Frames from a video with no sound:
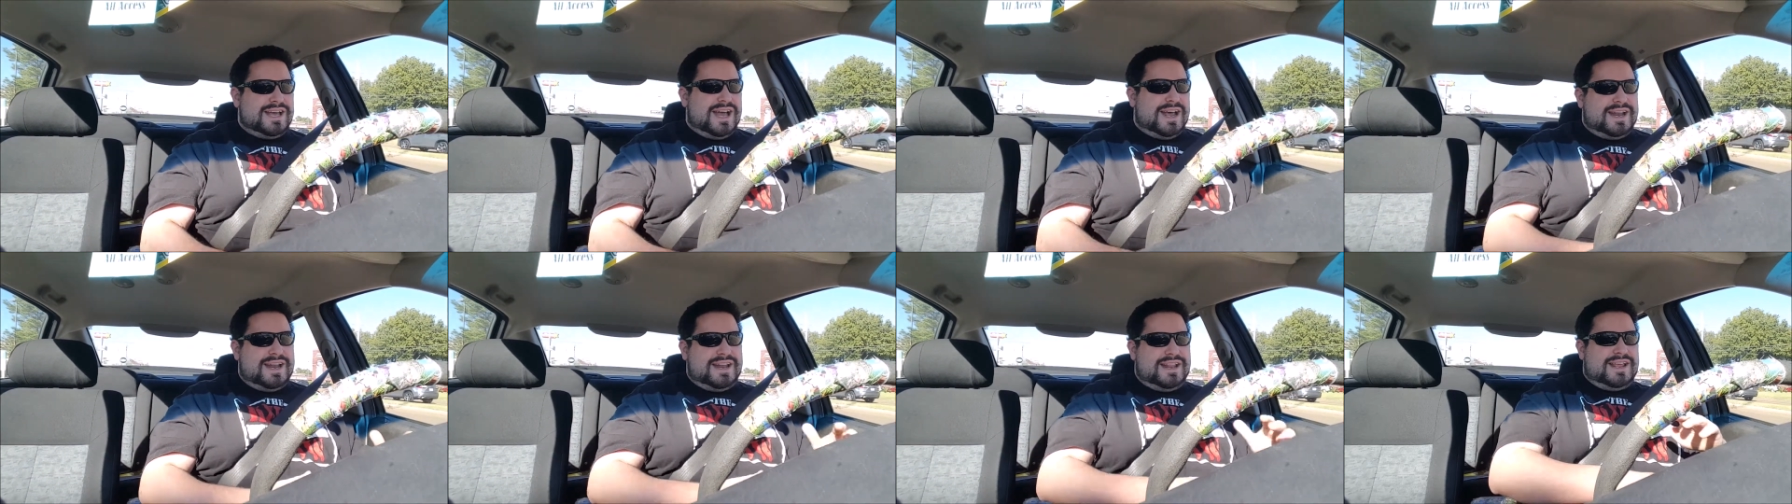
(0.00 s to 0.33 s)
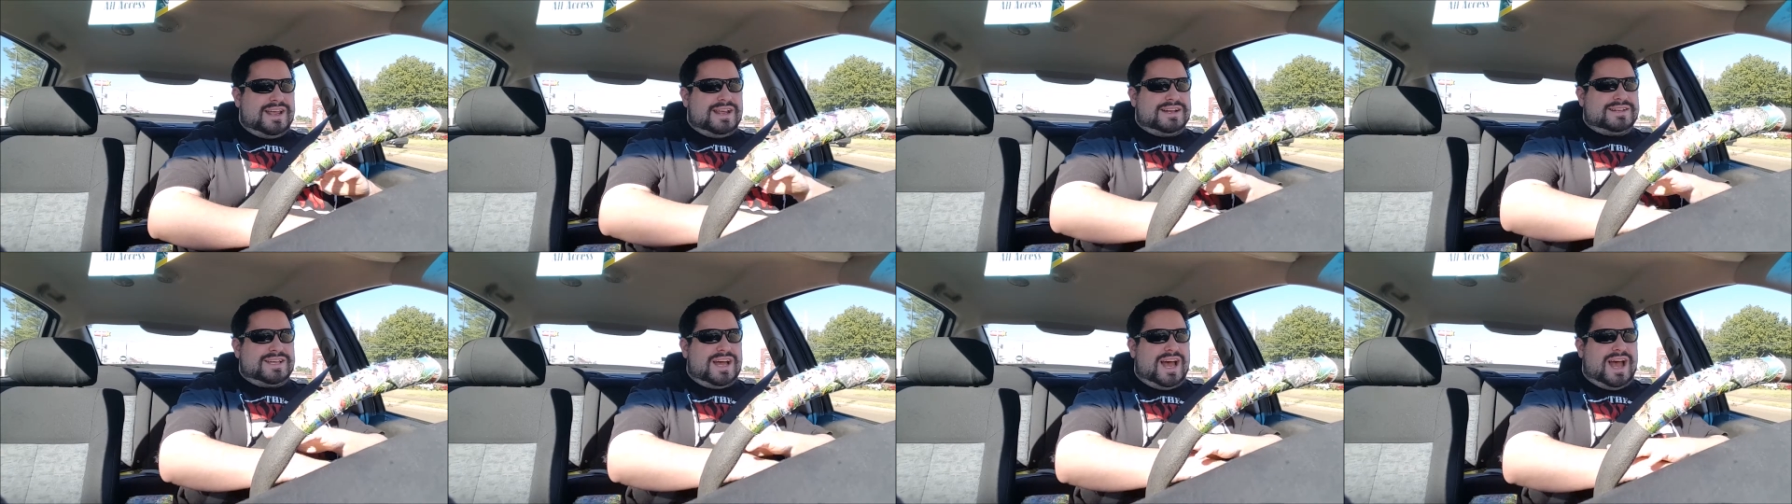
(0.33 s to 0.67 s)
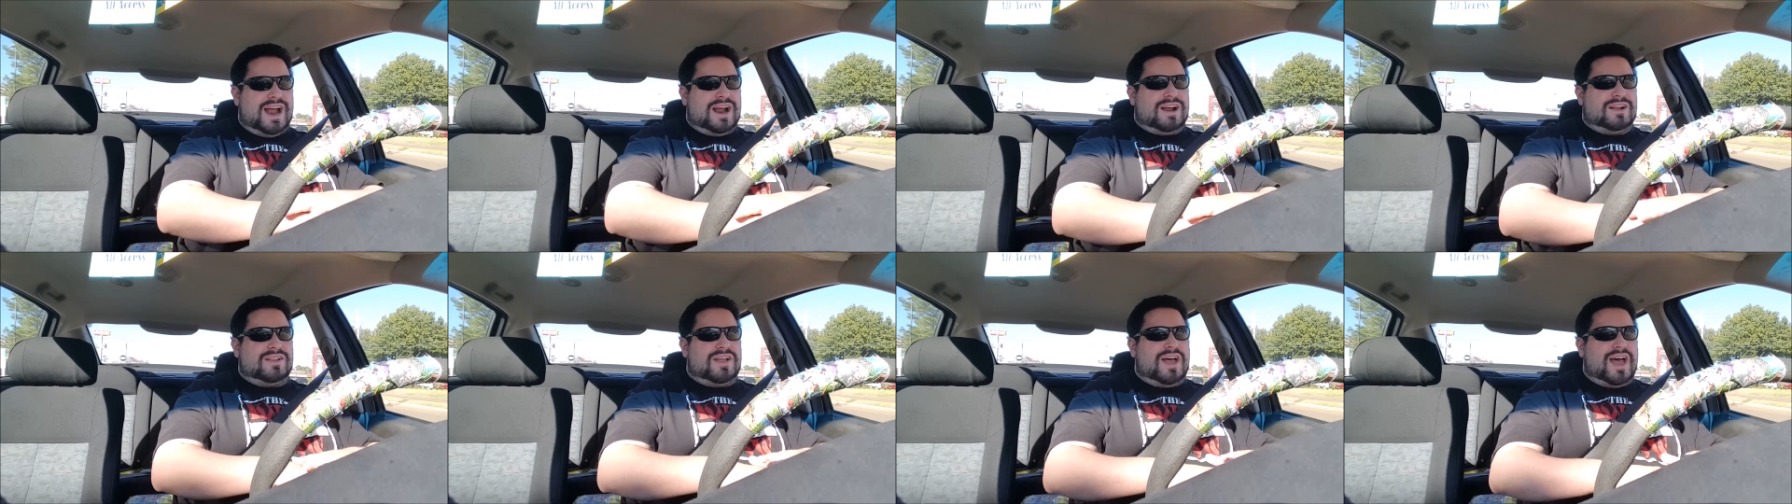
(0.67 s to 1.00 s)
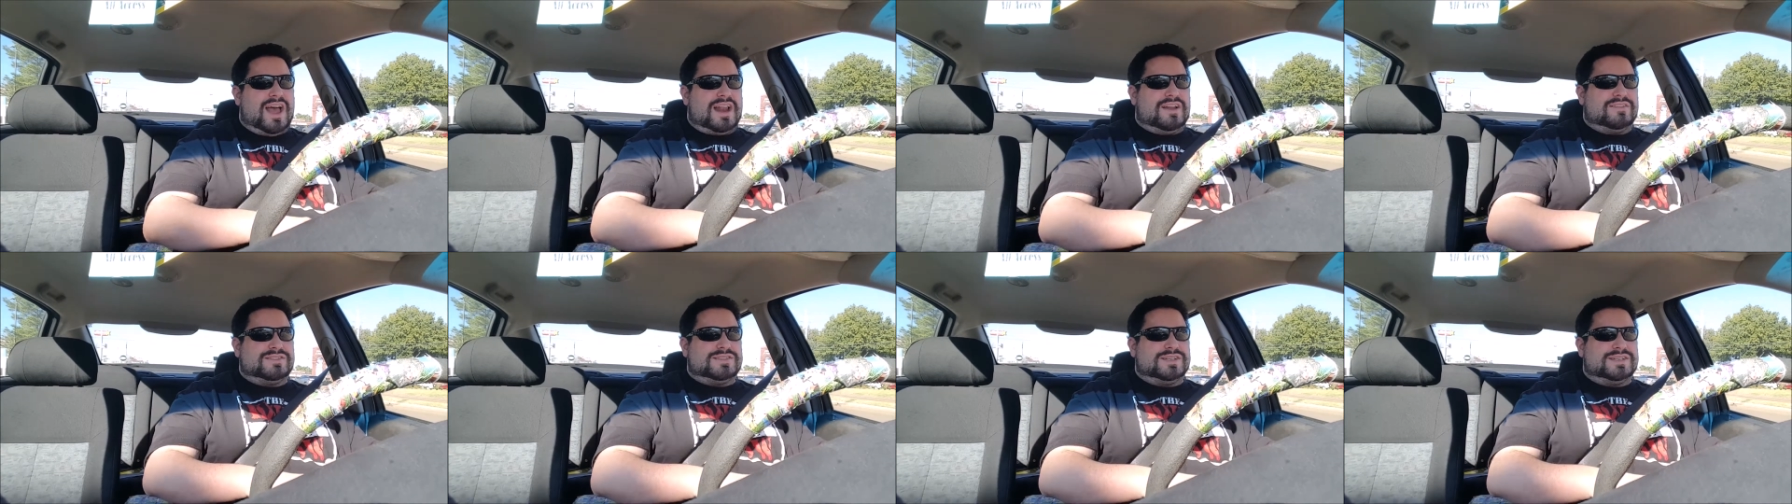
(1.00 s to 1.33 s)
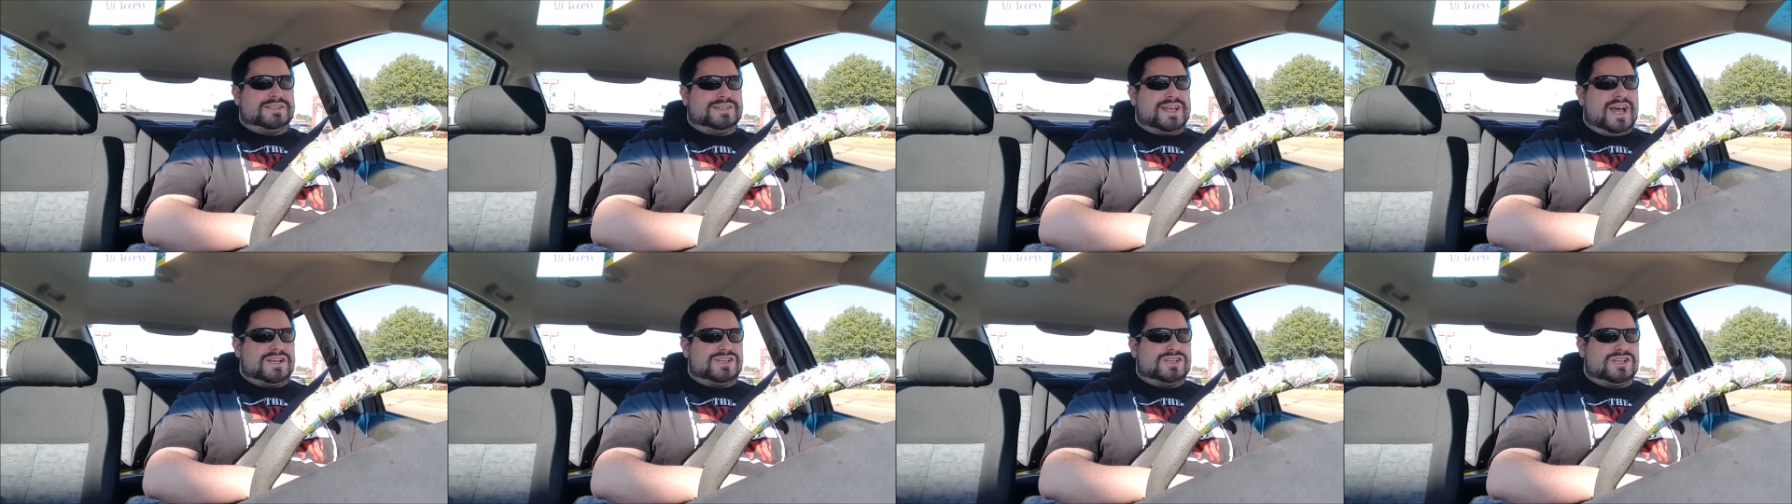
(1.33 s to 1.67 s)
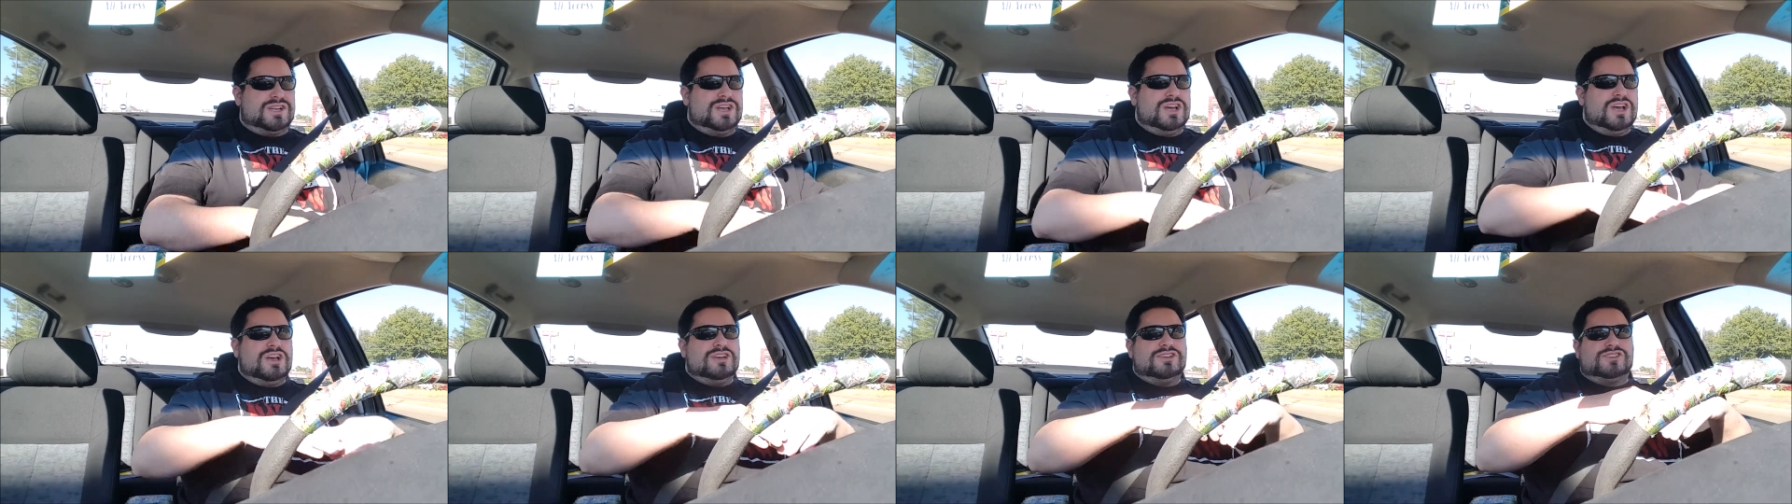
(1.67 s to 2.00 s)
and the entire line of
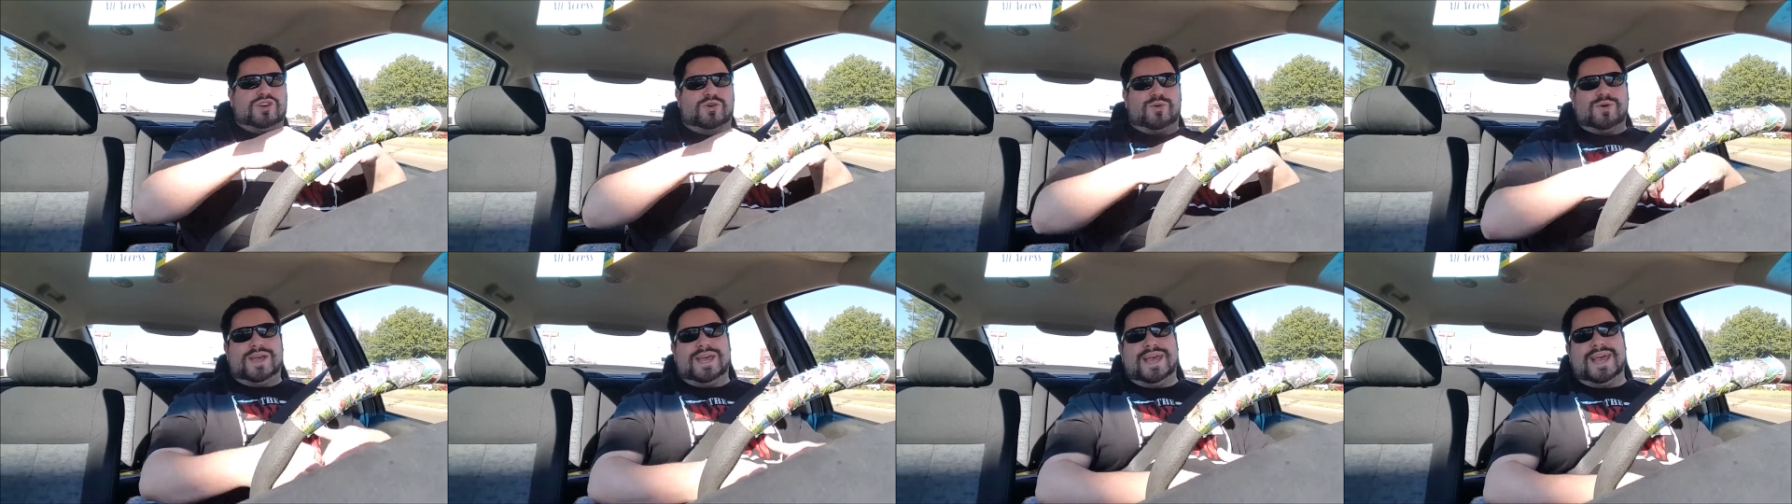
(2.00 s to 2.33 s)
succession so